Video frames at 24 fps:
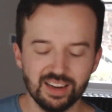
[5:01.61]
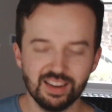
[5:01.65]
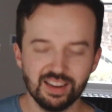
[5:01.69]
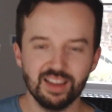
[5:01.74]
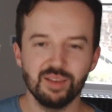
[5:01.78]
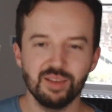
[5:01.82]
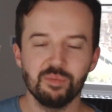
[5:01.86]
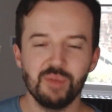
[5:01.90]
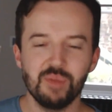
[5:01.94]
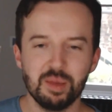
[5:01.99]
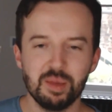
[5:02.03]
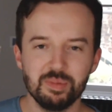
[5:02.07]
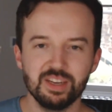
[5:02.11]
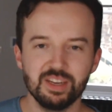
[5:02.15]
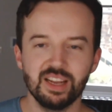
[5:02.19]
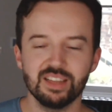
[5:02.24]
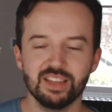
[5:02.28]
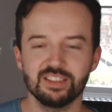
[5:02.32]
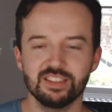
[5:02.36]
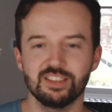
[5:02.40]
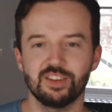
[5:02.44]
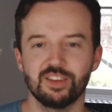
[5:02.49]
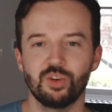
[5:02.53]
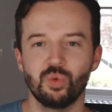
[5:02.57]
That maybe
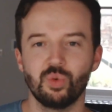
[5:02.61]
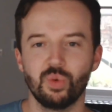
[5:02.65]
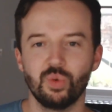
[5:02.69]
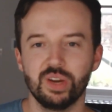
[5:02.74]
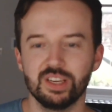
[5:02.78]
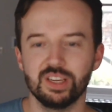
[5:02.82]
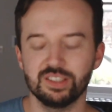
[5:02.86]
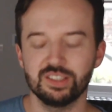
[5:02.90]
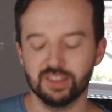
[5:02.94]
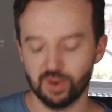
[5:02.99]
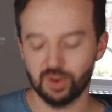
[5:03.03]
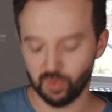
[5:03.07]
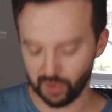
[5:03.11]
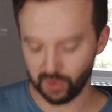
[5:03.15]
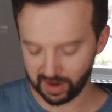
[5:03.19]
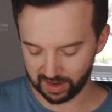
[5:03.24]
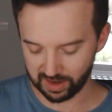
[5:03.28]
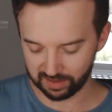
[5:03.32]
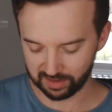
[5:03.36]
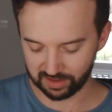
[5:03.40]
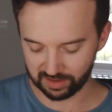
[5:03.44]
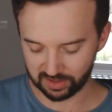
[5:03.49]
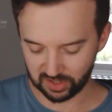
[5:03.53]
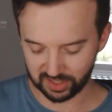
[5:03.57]
that's a risk
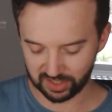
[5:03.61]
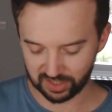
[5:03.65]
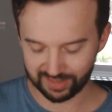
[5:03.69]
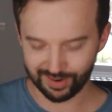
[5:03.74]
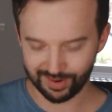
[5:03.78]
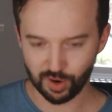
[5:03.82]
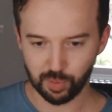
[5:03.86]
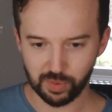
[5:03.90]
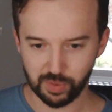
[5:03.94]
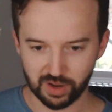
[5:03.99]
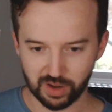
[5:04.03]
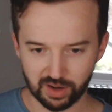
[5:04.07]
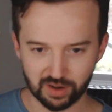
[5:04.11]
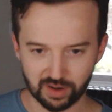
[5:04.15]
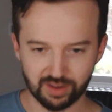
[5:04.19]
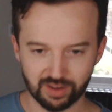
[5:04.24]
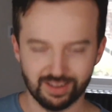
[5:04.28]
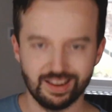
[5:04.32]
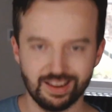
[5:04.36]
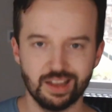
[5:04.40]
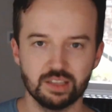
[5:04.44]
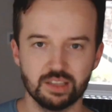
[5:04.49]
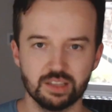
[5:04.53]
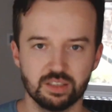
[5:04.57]
when the GTO player
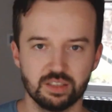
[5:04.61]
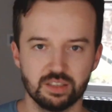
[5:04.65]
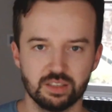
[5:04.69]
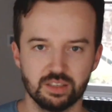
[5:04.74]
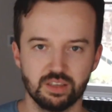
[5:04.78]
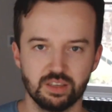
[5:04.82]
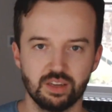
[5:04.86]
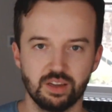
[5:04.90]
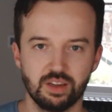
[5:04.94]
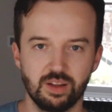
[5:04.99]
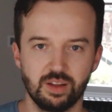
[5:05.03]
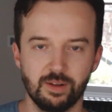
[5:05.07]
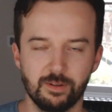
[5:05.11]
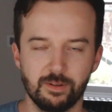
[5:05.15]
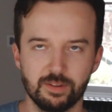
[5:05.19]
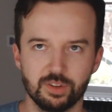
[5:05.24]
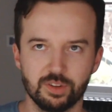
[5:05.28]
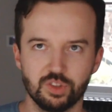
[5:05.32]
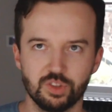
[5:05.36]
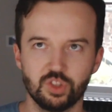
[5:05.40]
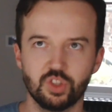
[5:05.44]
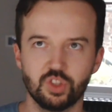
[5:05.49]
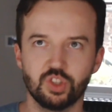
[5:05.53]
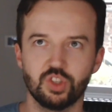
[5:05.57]
gets
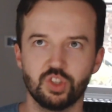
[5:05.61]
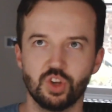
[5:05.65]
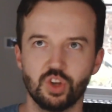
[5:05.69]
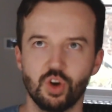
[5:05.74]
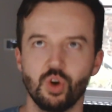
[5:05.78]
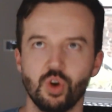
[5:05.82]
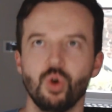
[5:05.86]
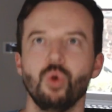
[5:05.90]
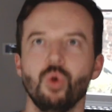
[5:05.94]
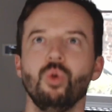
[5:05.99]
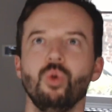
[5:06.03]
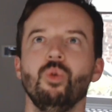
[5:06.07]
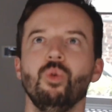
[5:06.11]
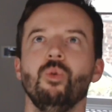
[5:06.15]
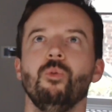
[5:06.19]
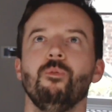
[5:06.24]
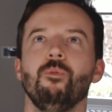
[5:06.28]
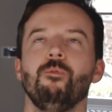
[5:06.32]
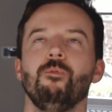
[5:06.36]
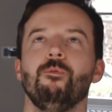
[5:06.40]
so